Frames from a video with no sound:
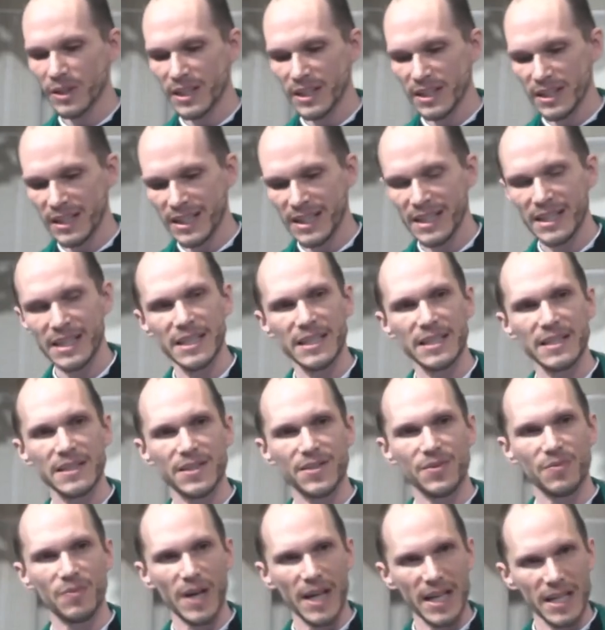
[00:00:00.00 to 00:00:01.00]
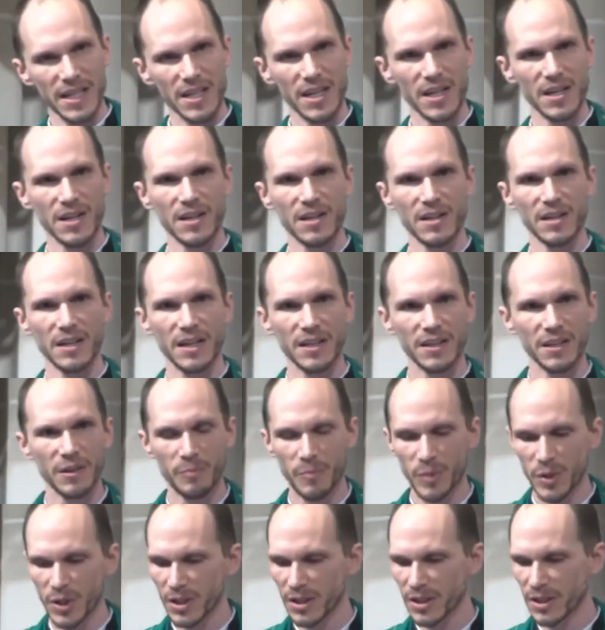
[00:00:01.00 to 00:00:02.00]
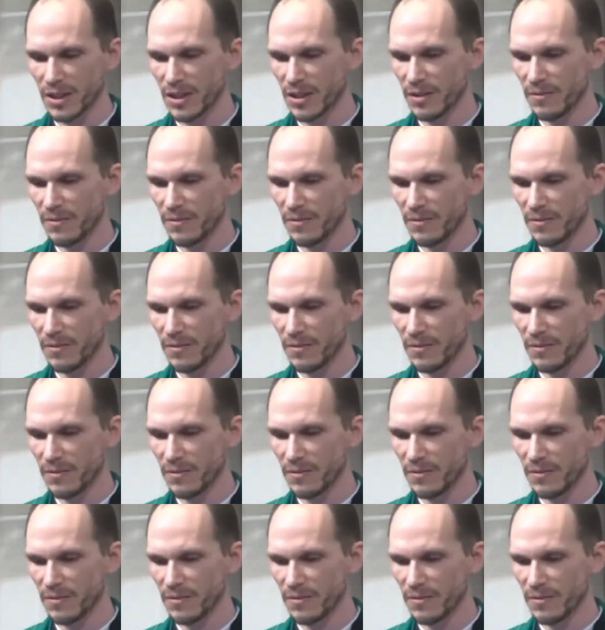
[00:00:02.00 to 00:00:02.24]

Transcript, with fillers: it ends right here in the book